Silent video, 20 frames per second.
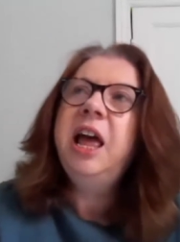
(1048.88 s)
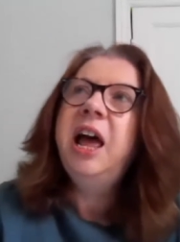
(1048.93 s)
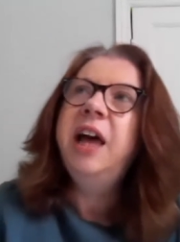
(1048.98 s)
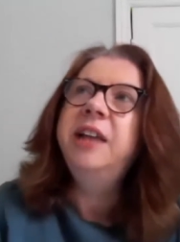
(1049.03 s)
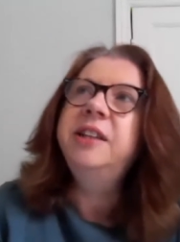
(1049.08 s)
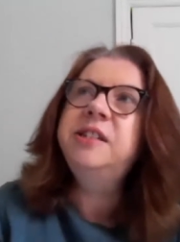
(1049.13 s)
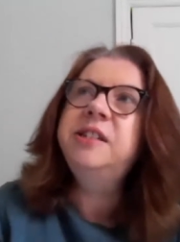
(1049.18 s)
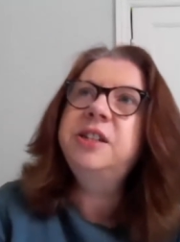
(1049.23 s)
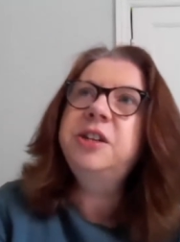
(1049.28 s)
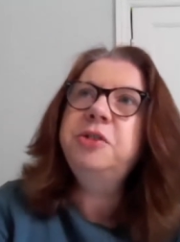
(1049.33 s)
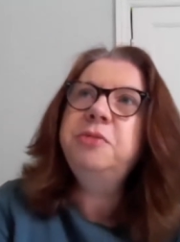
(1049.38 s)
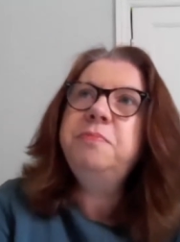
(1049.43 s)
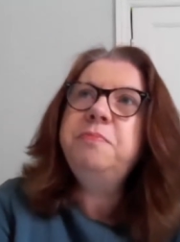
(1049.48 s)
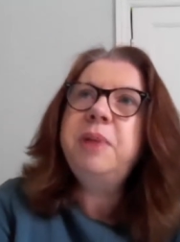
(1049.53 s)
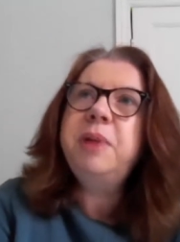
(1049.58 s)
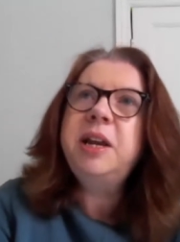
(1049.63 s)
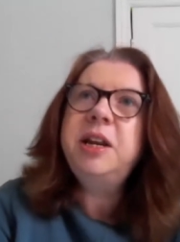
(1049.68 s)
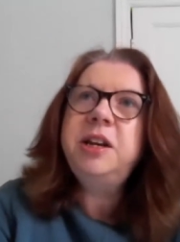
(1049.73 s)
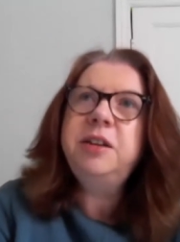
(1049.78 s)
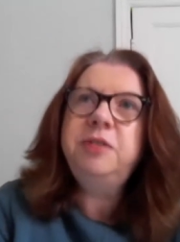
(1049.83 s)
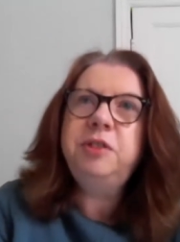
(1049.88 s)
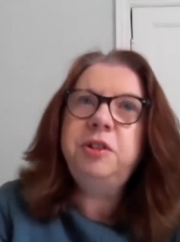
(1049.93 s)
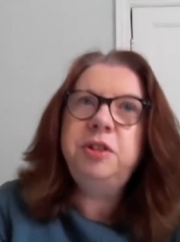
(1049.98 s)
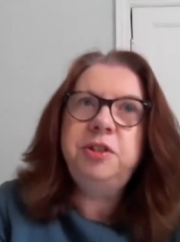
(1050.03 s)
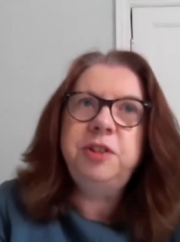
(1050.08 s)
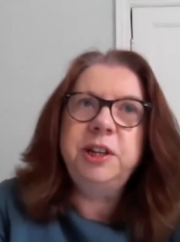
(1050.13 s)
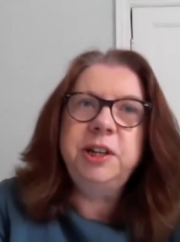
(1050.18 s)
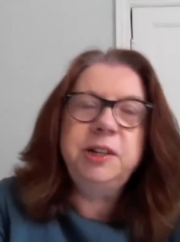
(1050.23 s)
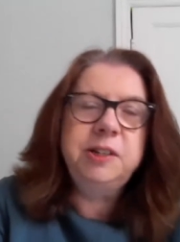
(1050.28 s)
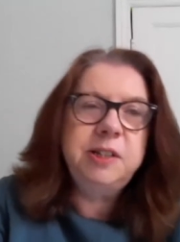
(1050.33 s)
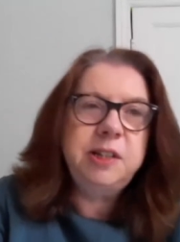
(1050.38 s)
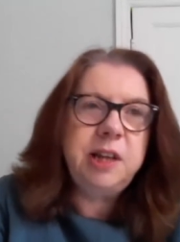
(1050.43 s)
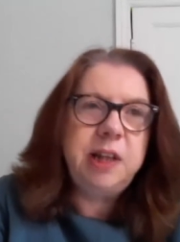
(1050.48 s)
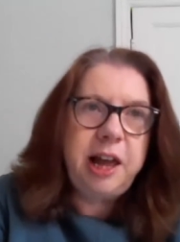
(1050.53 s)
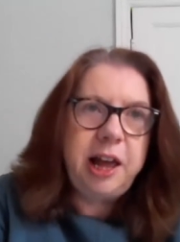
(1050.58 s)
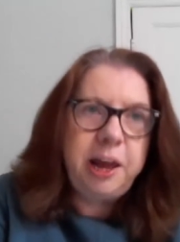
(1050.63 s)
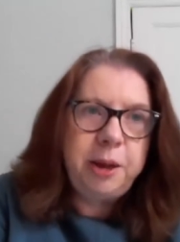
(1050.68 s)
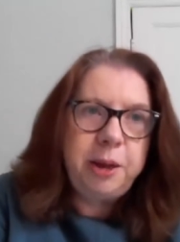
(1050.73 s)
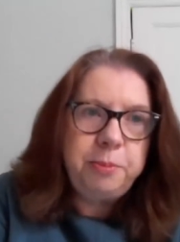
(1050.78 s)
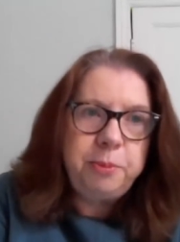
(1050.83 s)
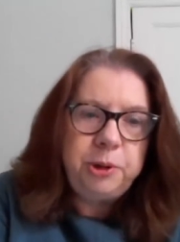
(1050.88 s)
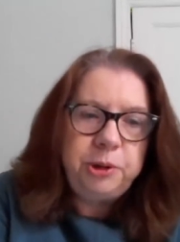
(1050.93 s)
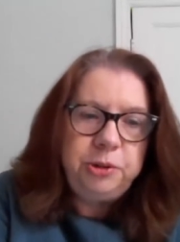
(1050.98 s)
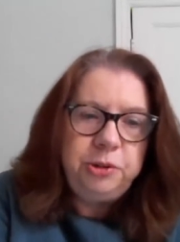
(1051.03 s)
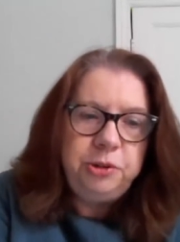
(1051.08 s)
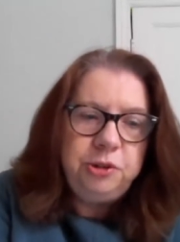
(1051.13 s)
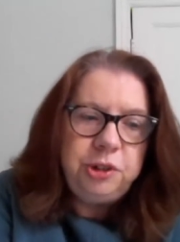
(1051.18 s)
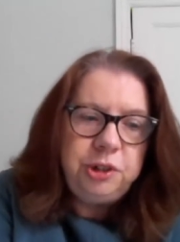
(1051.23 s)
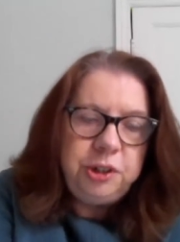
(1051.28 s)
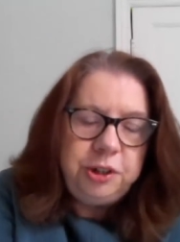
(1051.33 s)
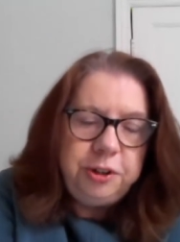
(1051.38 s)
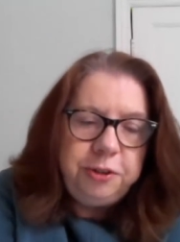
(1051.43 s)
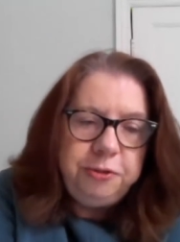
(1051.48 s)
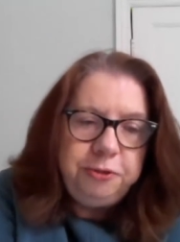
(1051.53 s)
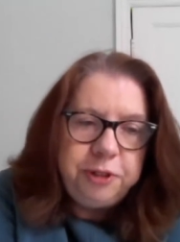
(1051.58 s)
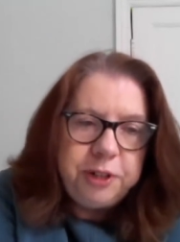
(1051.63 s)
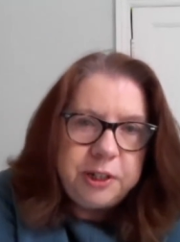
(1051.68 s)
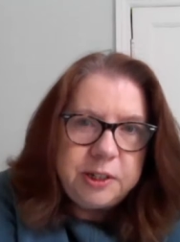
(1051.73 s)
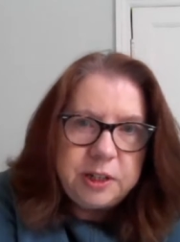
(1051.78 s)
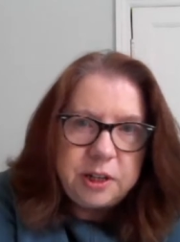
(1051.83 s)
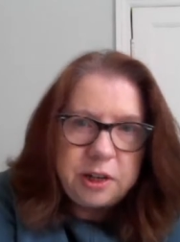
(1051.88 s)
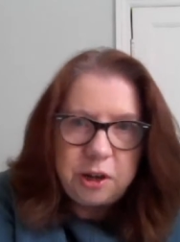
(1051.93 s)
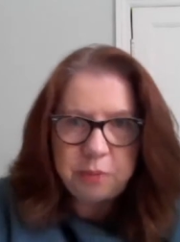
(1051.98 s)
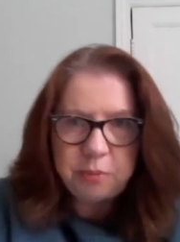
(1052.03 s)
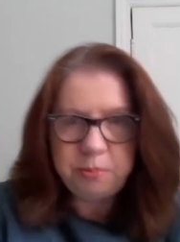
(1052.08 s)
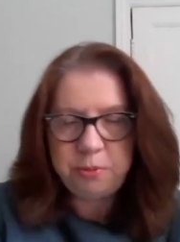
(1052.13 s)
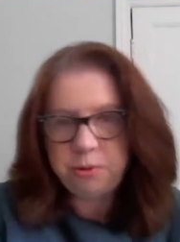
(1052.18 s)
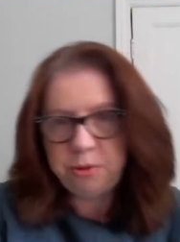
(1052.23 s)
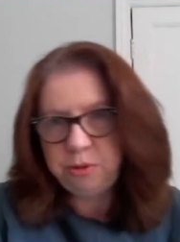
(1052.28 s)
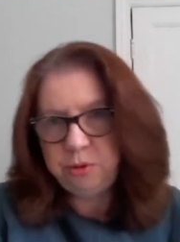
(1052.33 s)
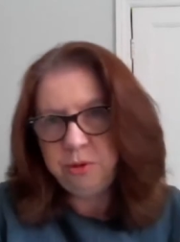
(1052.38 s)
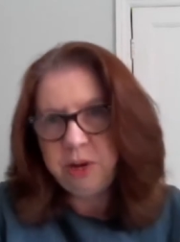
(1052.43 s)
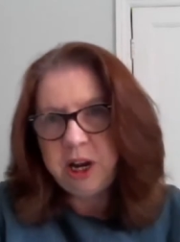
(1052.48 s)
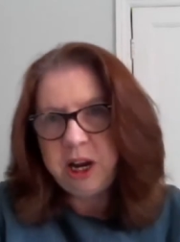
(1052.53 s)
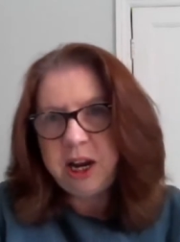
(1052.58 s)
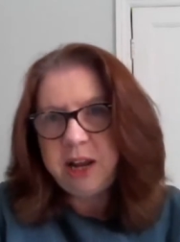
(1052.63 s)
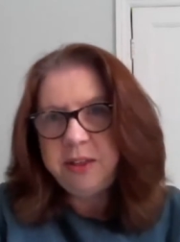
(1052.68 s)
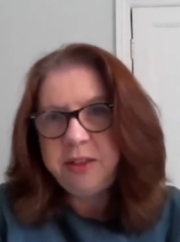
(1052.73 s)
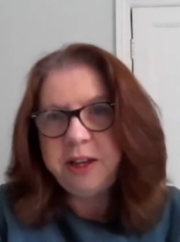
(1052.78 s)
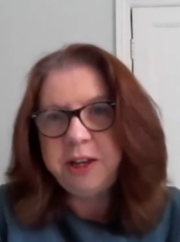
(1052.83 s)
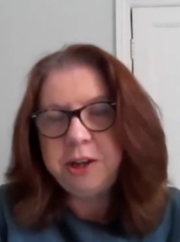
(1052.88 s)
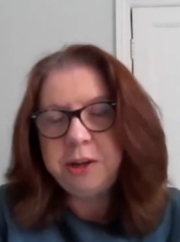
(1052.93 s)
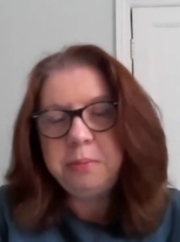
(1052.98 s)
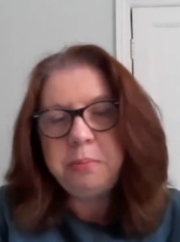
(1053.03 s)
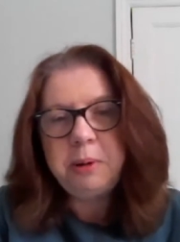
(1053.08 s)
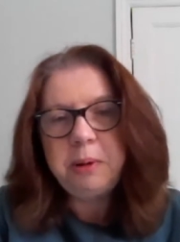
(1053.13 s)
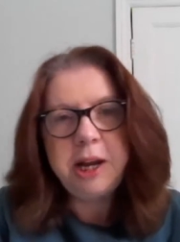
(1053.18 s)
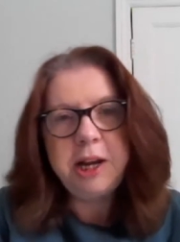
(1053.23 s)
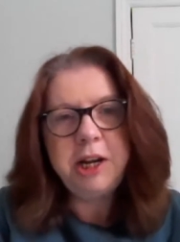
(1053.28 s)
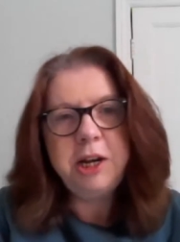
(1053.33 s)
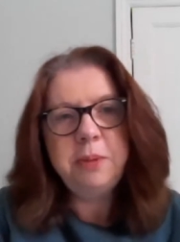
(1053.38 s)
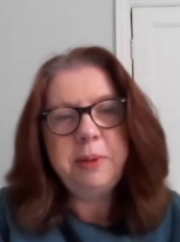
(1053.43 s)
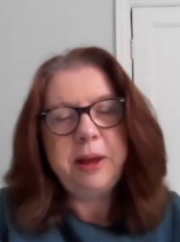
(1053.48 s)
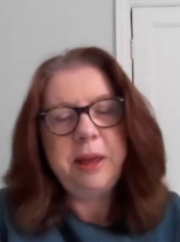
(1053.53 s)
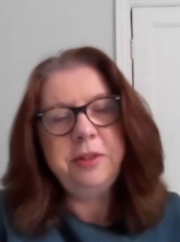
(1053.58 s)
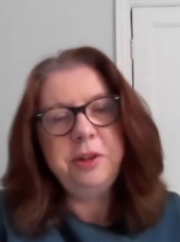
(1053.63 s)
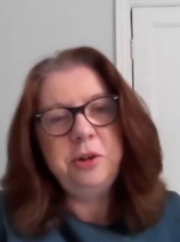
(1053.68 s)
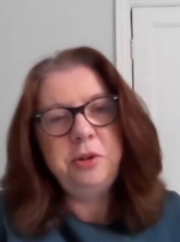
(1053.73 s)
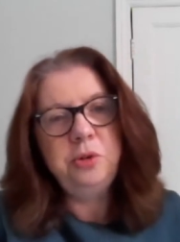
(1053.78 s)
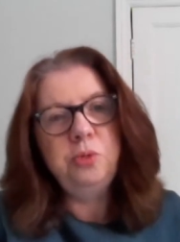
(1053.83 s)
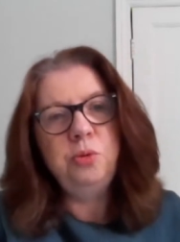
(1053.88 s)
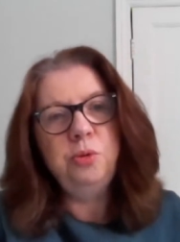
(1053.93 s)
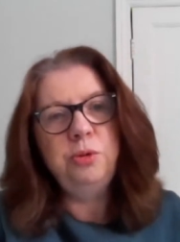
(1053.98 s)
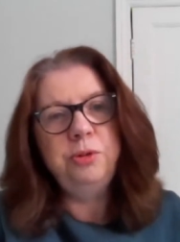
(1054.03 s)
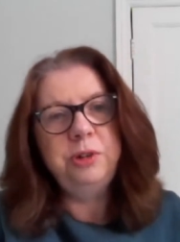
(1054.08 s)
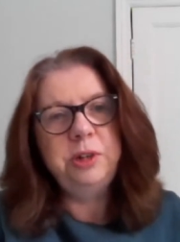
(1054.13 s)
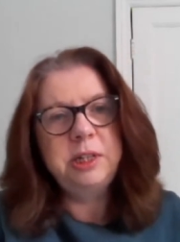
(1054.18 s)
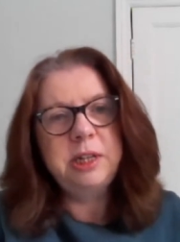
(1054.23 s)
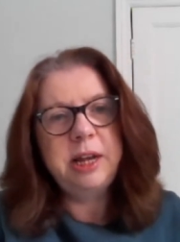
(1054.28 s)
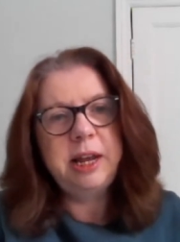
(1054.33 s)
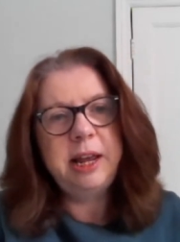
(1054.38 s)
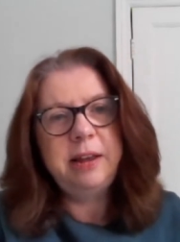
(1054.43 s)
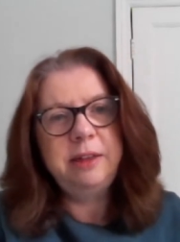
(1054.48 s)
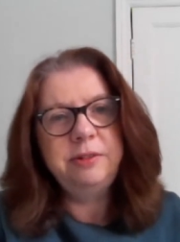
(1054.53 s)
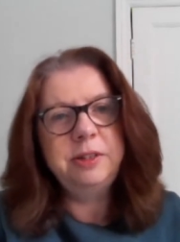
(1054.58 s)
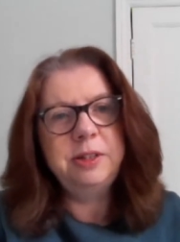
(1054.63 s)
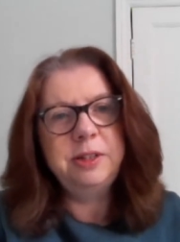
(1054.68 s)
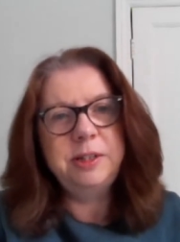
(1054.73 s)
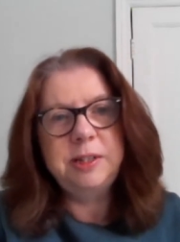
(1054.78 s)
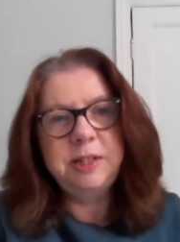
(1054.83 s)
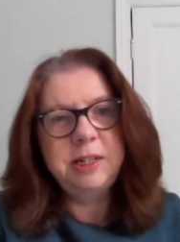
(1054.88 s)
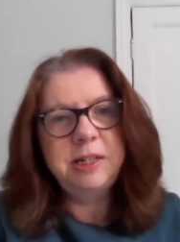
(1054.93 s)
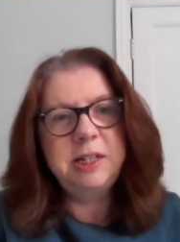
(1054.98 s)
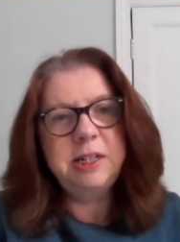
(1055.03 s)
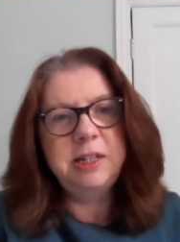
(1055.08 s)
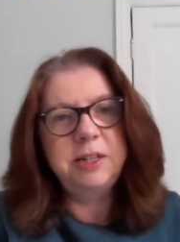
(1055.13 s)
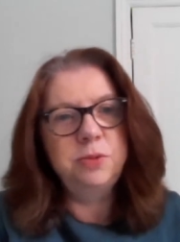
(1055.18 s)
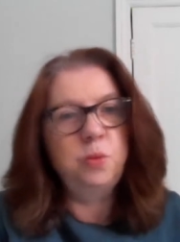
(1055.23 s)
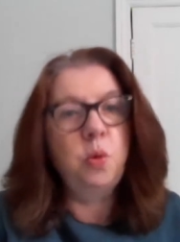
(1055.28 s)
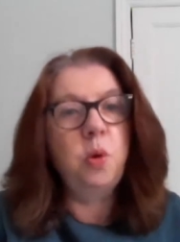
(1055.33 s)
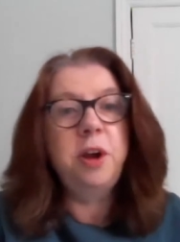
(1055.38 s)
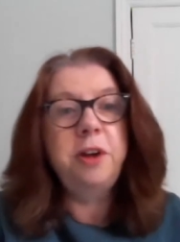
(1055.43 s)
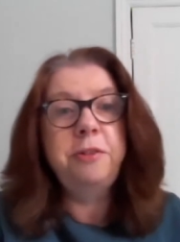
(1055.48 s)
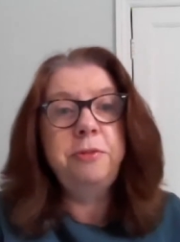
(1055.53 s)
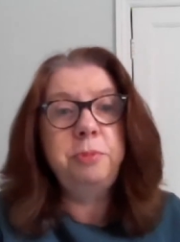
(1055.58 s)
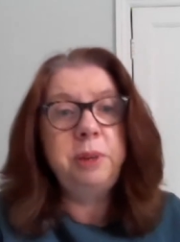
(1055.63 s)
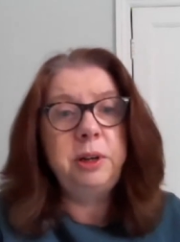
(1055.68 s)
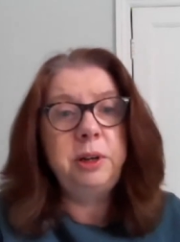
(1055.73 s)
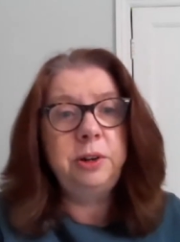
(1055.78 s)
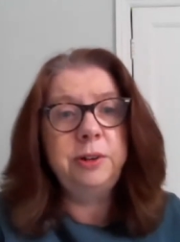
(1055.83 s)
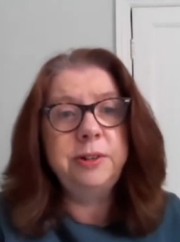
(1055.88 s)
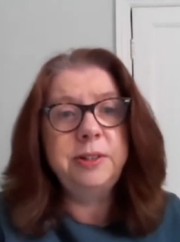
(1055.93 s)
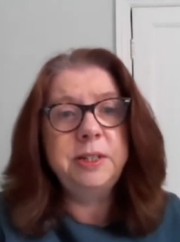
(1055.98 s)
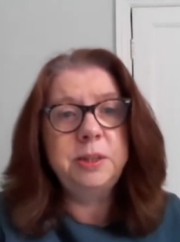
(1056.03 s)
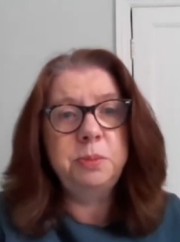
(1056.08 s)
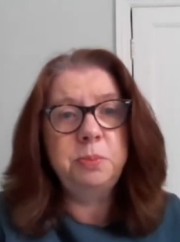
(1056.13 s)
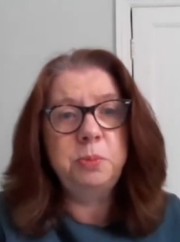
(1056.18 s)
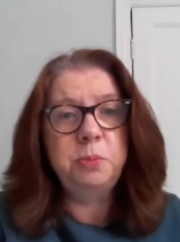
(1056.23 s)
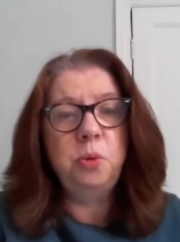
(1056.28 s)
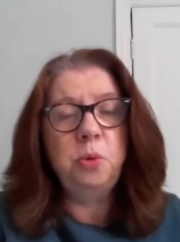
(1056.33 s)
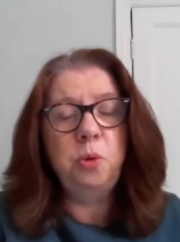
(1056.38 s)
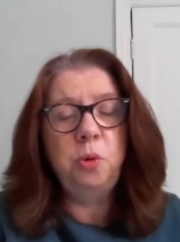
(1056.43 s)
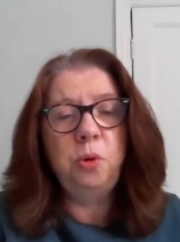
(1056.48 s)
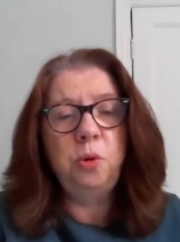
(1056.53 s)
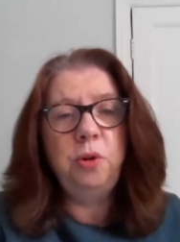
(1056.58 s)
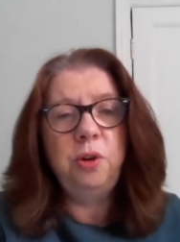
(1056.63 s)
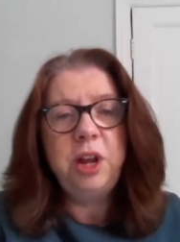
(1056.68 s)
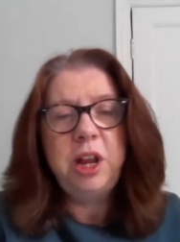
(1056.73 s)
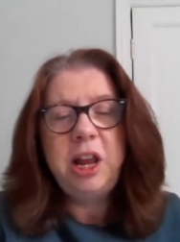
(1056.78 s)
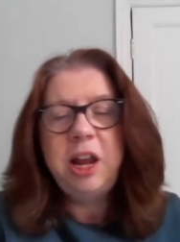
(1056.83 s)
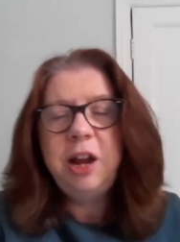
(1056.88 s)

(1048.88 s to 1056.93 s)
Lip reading: And so many of the things that happened, for example, they complain about the northern towns and cities. Why have we lost support?